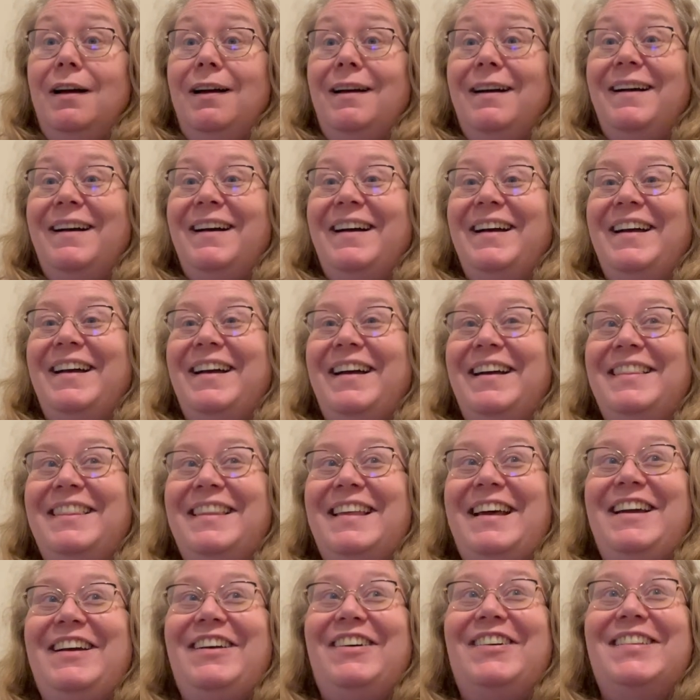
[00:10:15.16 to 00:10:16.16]

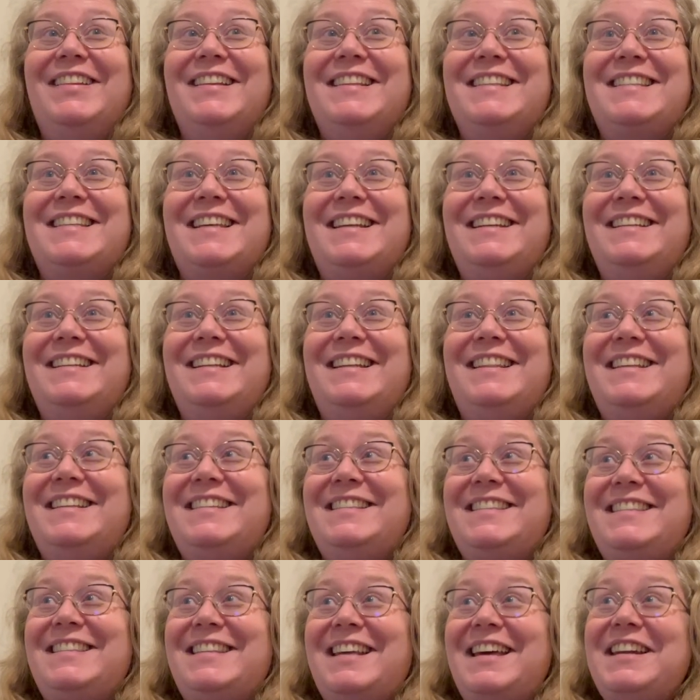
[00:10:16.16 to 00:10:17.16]
like all of a sudden
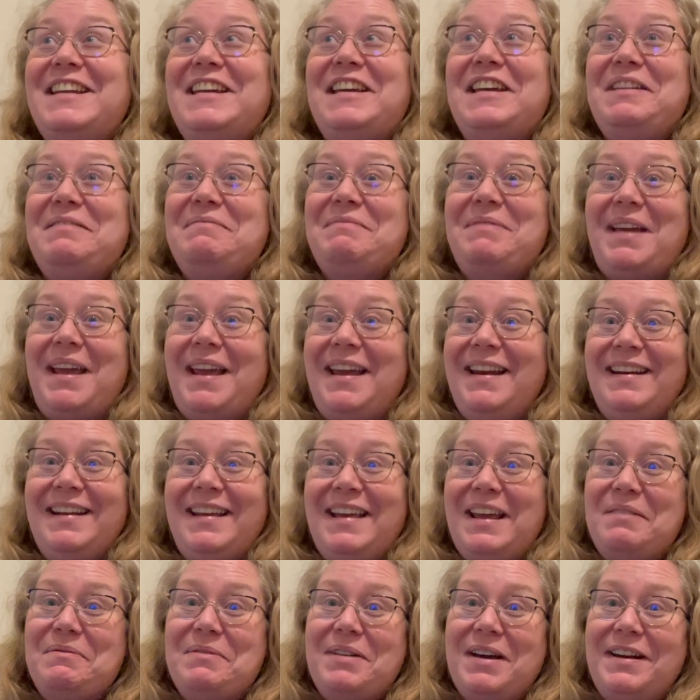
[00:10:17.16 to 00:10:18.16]
this sudden pain
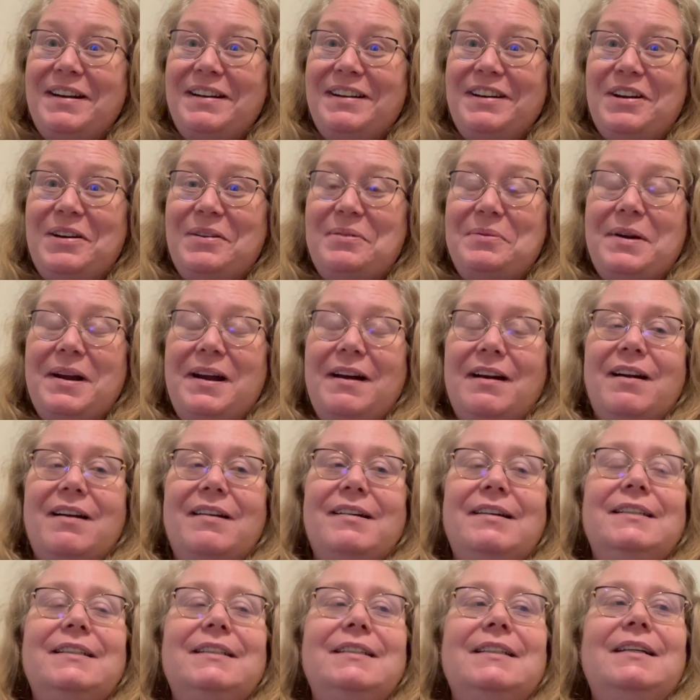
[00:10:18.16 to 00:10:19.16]
came out of
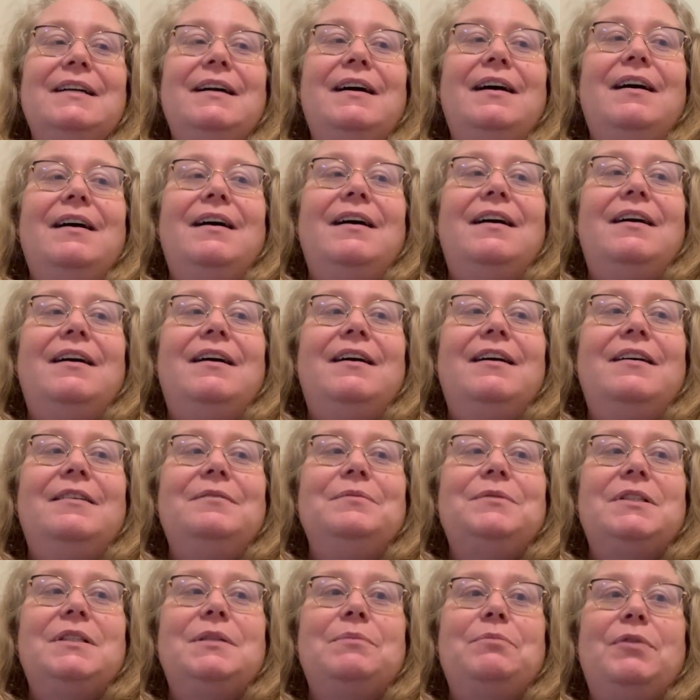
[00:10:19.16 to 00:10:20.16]
nowhere.
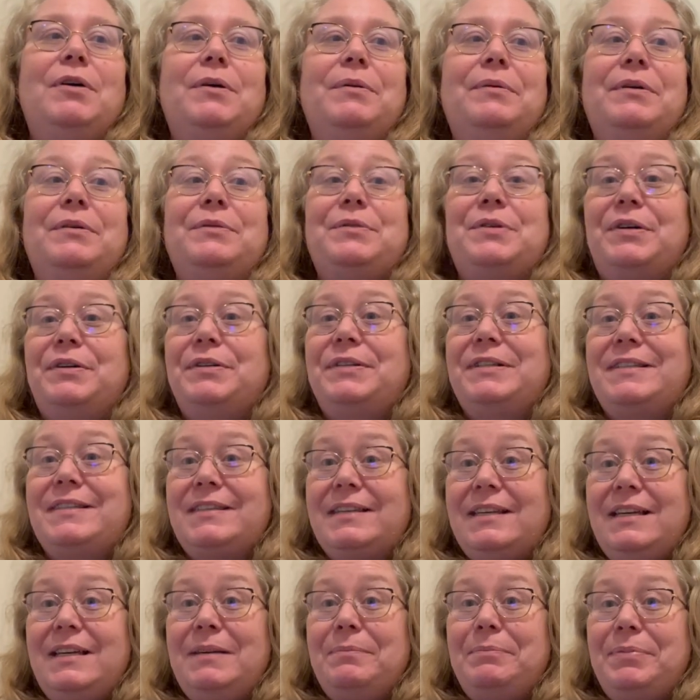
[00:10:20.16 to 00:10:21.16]
Um, to the point where it was hard to
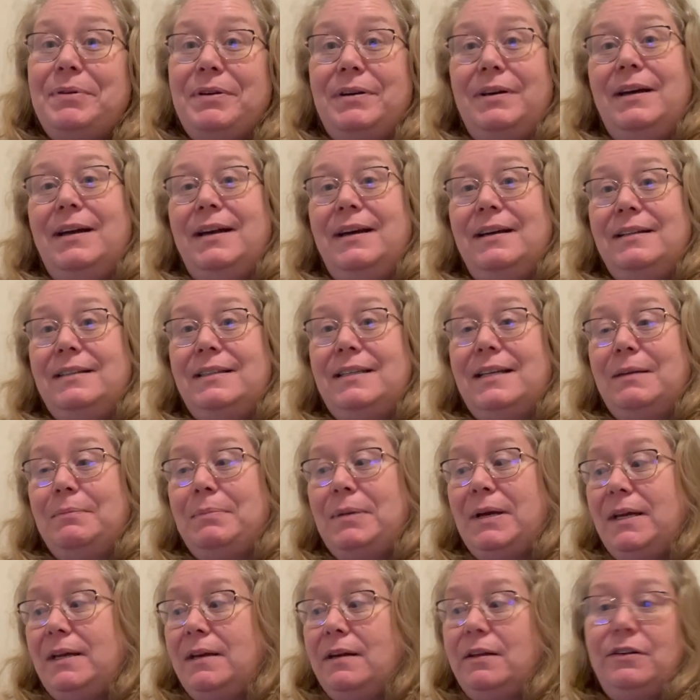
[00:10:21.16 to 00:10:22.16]
sleep. I had to take
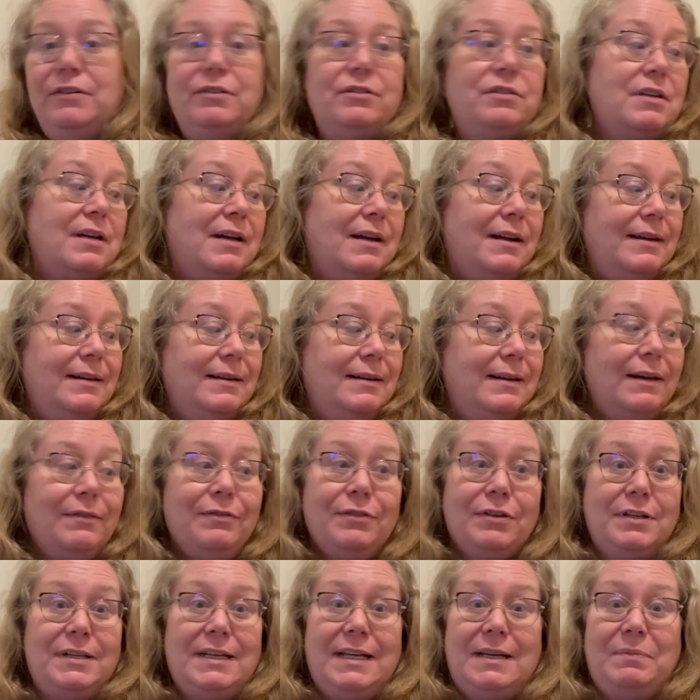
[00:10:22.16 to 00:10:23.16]
painkillers. I
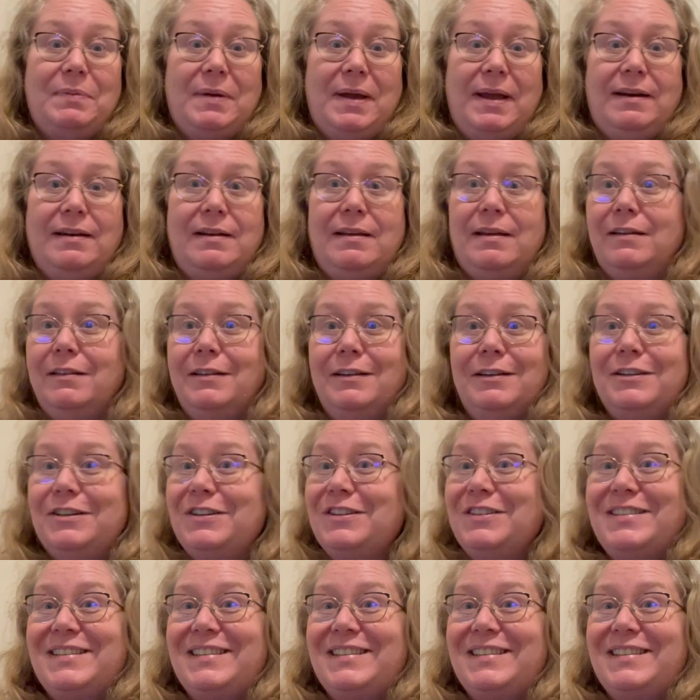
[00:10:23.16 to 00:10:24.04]
never take painkillers.